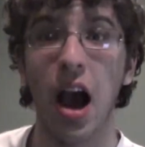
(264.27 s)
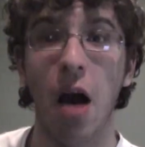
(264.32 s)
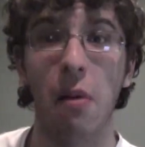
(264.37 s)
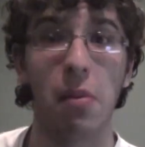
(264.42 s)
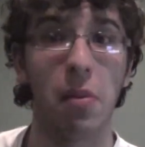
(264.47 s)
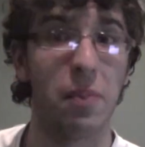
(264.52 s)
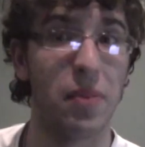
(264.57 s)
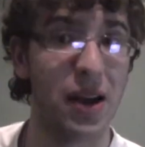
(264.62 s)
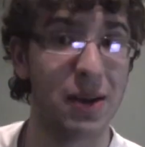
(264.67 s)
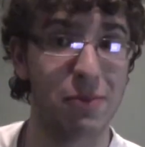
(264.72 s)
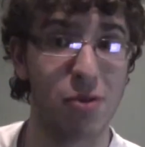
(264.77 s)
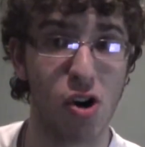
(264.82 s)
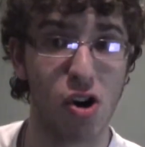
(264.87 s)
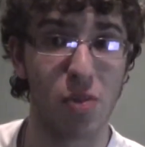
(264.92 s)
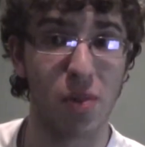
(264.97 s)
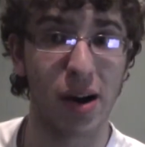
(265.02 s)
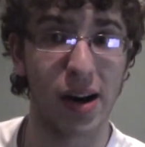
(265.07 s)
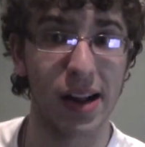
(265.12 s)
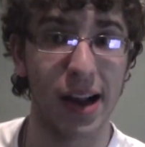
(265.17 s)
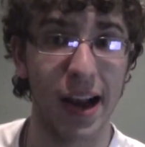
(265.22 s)
I'm a big
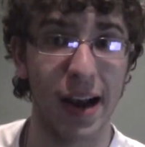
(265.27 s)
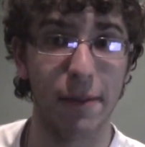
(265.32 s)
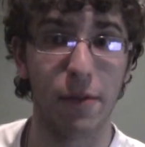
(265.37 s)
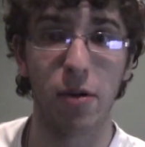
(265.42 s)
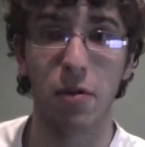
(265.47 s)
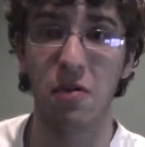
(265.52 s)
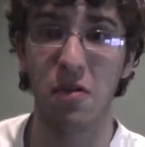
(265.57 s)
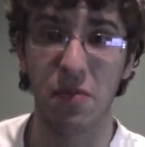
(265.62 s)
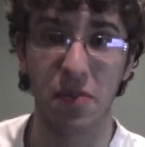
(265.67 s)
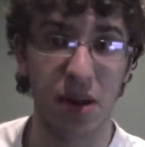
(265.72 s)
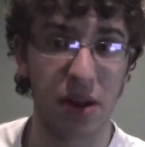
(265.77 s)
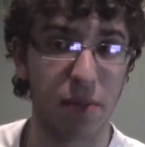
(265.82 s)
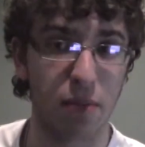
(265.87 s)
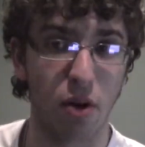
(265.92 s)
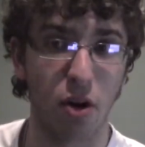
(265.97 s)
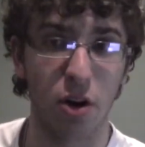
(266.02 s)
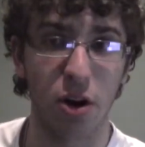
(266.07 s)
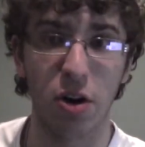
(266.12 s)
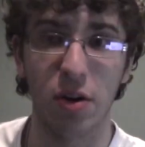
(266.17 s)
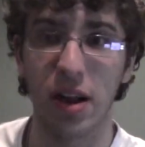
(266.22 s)
Pokemon gamer. I'm a big
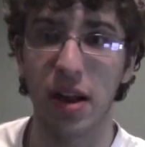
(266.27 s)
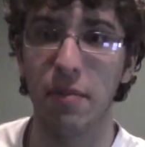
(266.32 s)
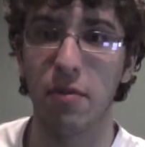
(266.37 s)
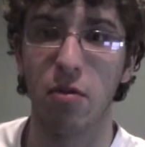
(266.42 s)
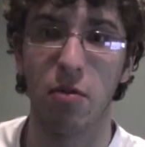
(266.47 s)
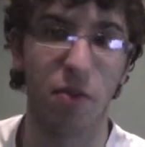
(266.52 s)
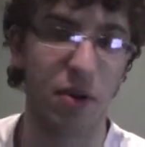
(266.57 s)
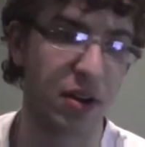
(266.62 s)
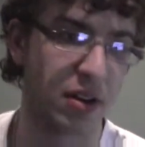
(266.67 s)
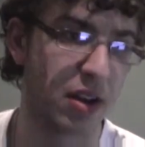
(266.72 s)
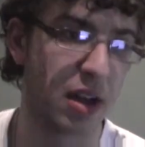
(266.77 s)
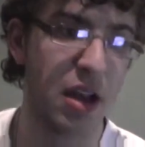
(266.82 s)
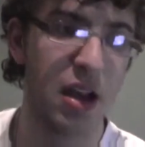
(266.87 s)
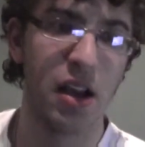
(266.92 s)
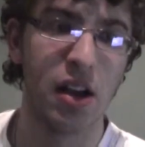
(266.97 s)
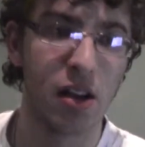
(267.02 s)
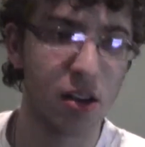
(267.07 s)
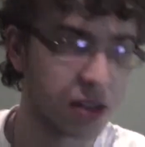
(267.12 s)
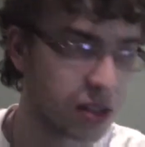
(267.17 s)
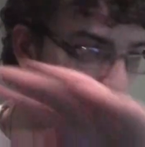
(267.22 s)
Mario gamer. A big
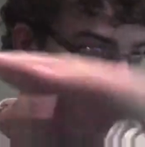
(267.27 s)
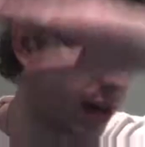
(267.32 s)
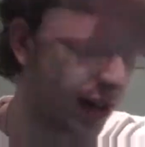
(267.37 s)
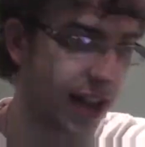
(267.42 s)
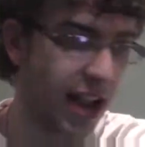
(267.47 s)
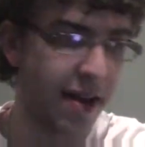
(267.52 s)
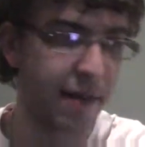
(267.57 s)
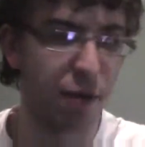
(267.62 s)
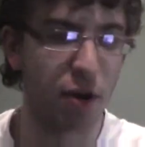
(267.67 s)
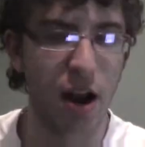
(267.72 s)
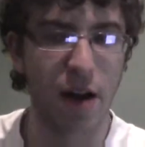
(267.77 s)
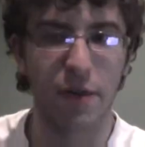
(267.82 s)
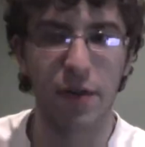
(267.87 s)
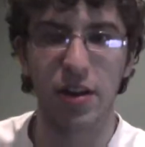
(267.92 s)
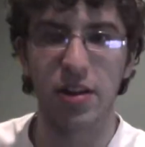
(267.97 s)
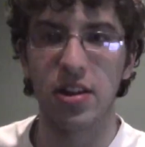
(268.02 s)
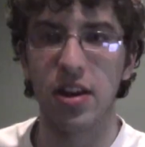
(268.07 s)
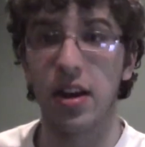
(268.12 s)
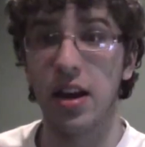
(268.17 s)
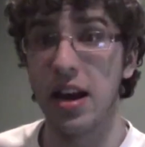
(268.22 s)
Sonic gamer.
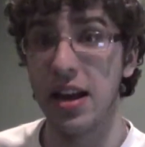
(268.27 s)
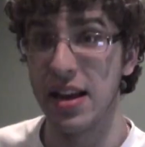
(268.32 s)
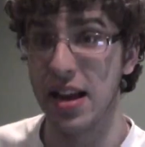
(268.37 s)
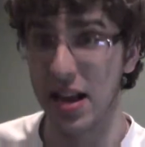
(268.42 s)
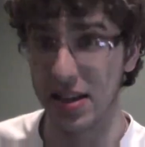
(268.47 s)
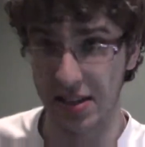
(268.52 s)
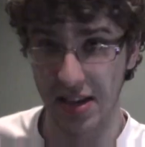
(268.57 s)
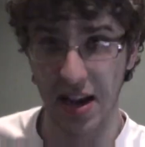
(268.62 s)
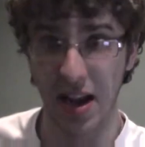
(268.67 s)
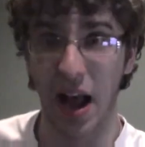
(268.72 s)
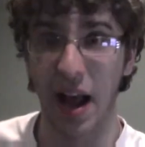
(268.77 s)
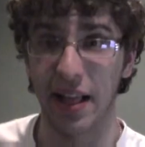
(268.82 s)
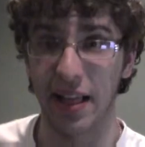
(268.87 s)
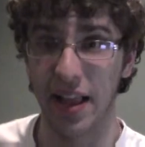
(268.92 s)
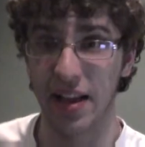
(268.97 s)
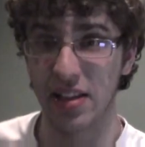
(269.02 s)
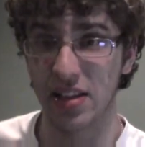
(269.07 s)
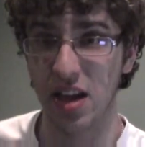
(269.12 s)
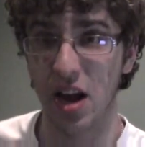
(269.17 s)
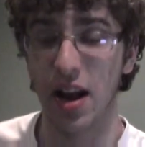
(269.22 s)
Everything. Yes, I, I
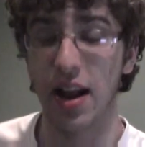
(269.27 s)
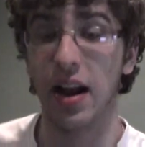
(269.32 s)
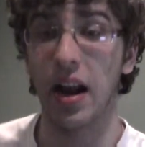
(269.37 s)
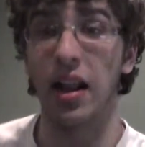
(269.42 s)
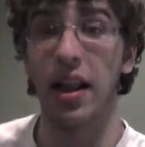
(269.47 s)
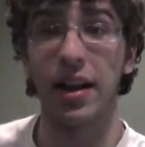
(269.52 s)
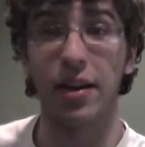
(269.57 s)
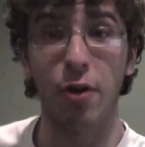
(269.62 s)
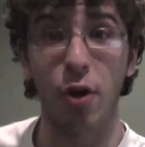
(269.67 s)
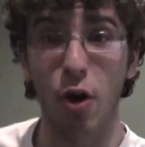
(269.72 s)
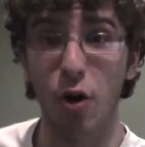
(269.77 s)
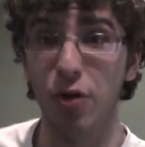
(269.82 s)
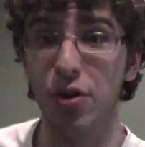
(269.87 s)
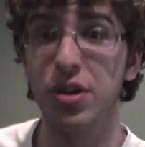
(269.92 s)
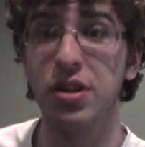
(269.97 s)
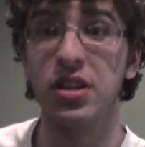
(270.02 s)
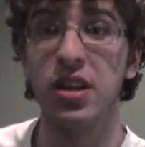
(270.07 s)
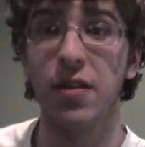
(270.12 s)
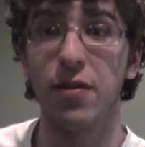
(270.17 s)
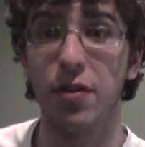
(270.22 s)
like Sonic. I like all
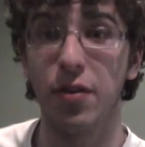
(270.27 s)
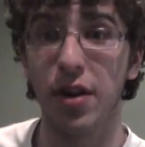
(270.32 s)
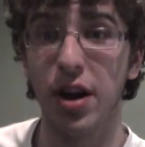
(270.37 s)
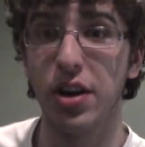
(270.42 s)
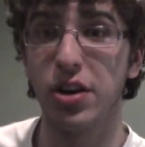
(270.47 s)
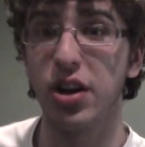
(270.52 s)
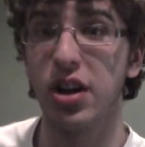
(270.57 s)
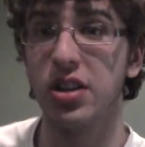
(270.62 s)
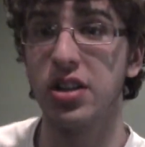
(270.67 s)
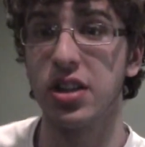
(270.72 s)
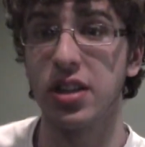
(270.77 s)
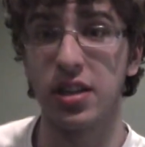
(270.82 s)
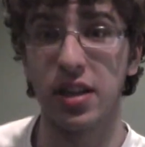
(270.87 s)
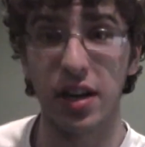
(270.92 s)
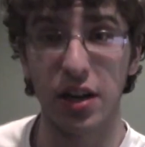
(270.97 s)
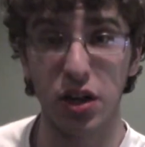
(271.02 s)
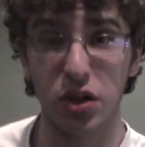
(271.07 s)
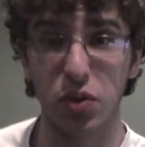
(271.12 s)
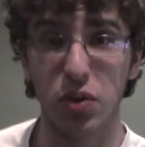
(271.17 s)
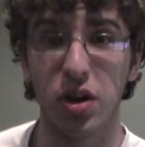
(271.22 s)
these different franchises.
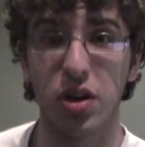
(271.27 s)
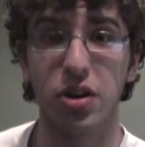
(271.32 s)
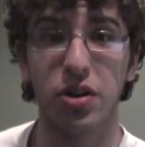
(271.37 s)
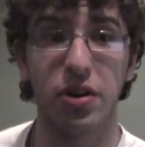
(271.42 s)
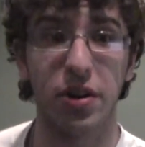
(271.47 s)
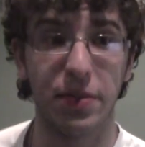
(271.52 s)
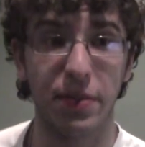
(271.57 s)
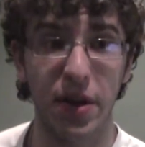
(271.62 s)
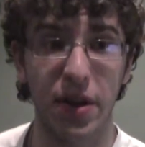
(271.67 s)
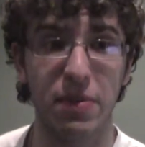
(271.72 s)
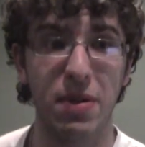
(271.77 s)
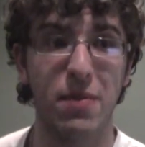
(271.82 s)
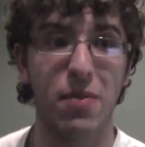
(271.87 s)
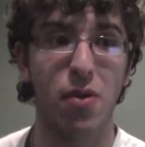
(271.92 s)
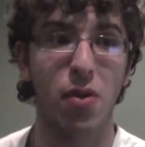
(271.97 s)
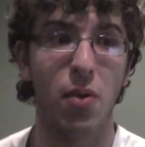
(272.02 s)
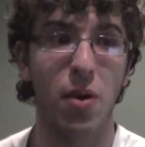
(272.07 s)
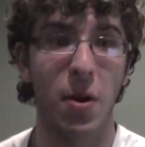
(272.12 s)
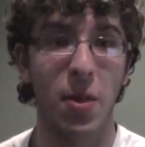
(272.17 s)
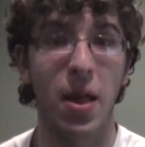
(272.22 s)
And I just want to make
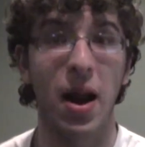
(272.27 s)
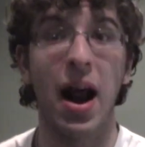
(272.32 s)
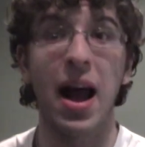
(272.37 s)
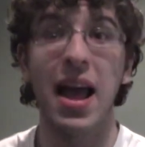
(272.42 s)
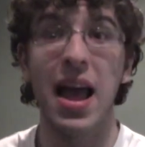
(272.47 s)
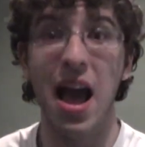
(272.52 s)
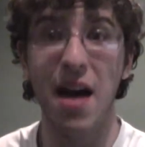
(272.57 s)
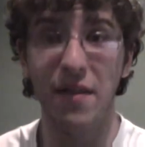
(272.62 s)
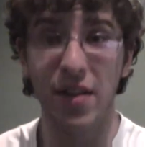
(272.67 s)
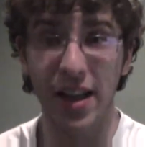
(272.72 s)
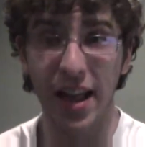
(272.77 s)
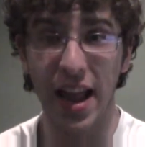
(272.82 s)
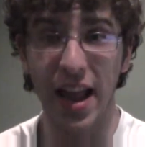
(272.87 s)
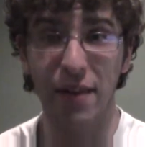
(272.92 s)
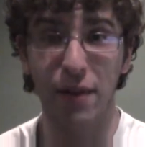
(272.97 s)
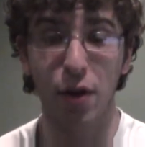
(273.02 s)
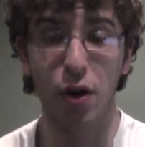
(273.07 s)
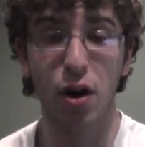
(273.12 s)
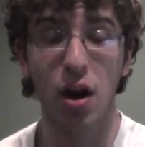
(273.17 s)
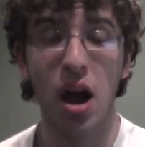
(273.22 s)
people aware that I am a
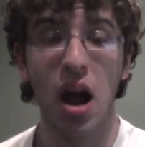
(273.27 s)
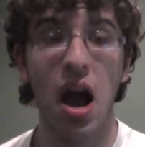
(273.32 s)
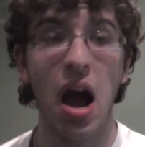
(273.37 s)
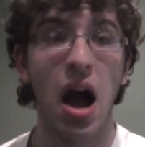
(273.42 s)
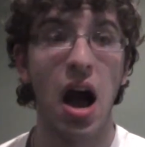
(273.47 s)
gamer.